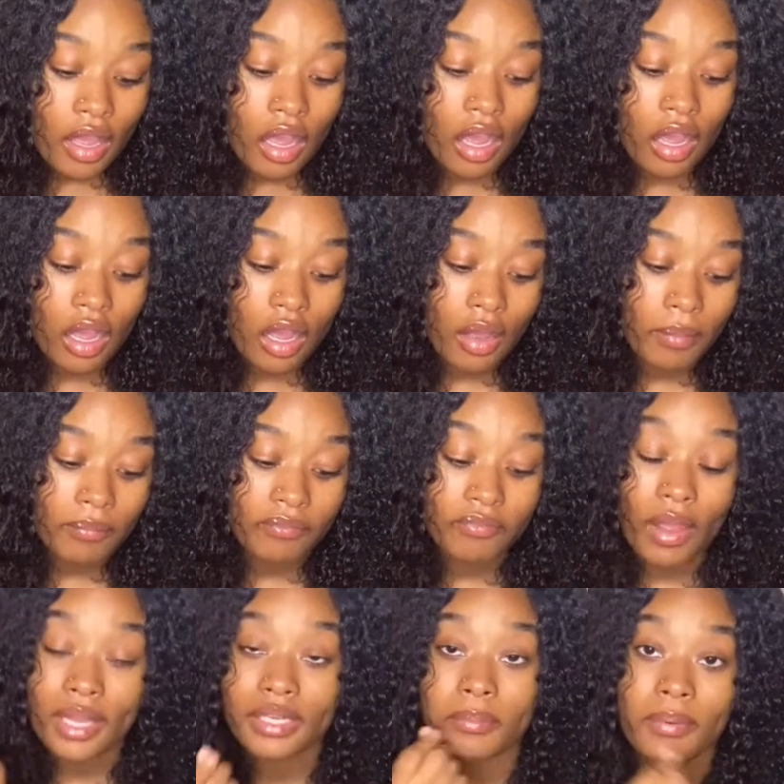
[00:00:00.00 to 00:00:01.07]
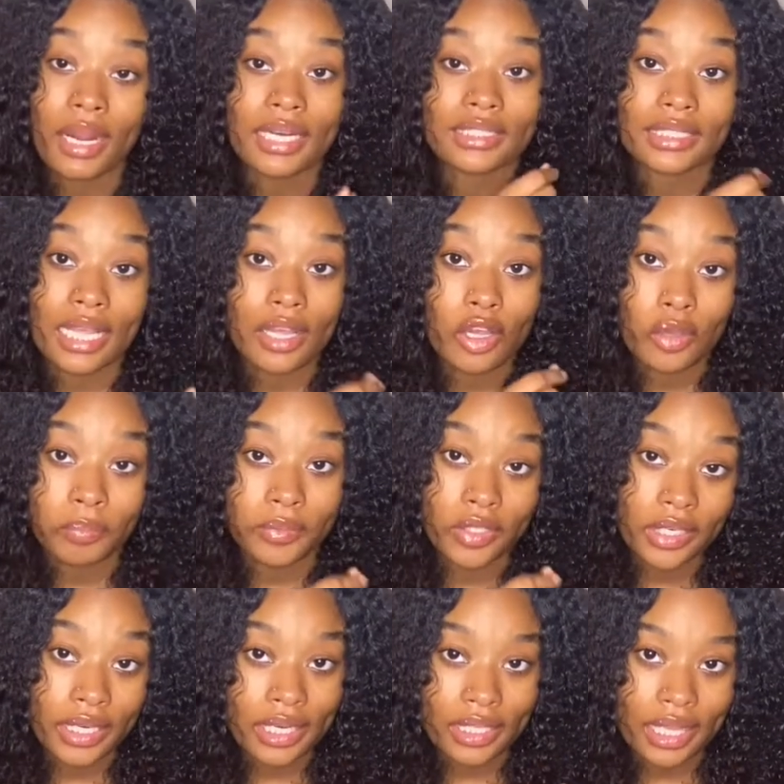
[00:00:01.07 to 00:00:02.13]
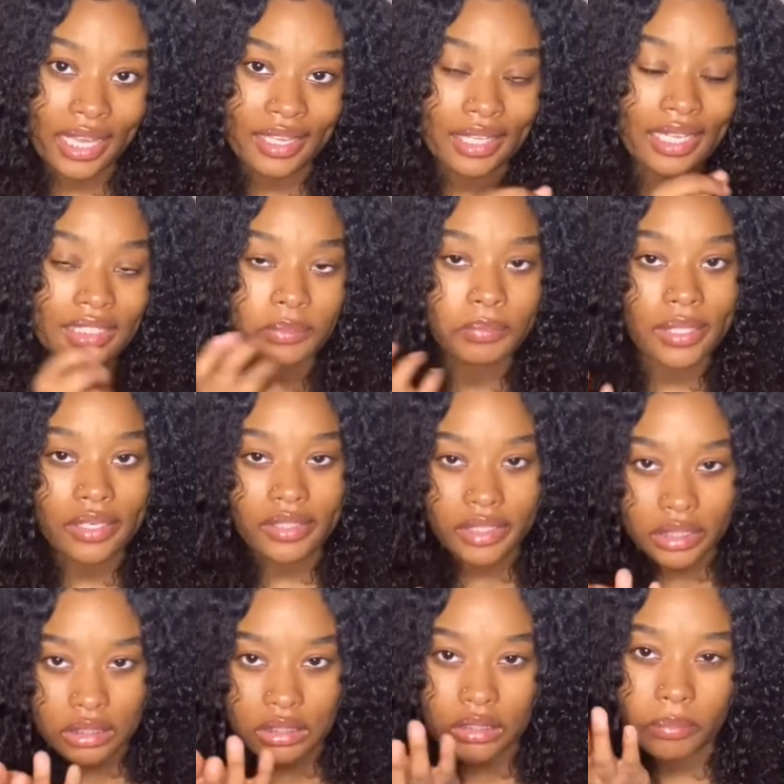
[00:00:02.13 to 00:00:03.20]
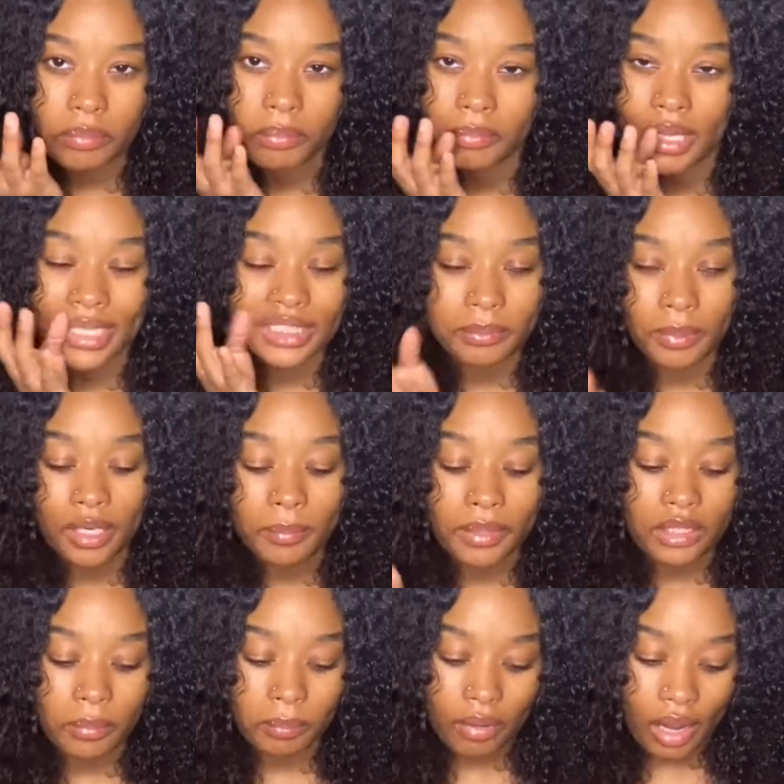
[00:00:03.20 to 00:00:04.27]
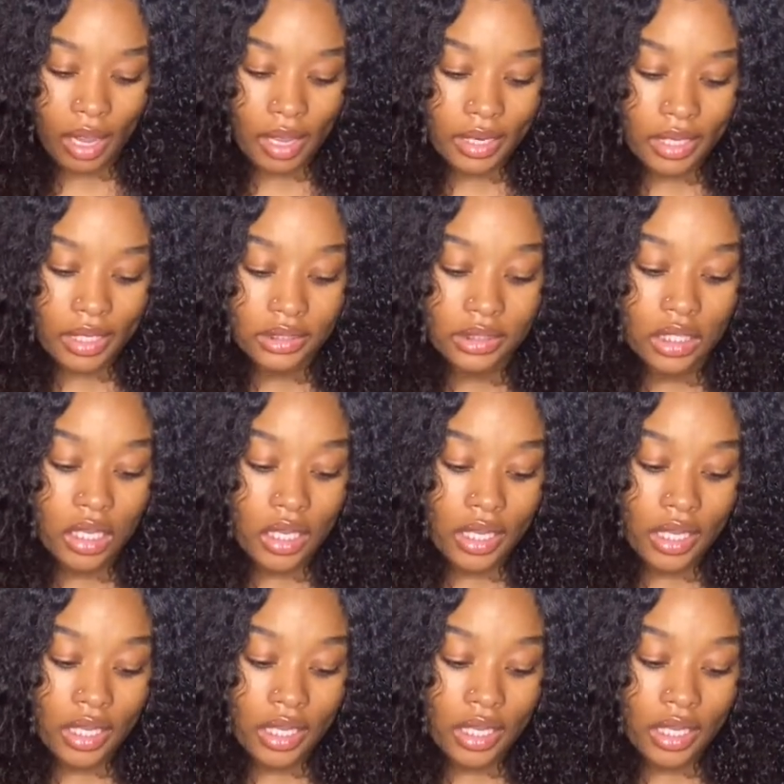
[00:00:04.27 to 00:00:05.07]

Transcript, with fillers: Um, find the products that help your hair, like experience the experiment the products.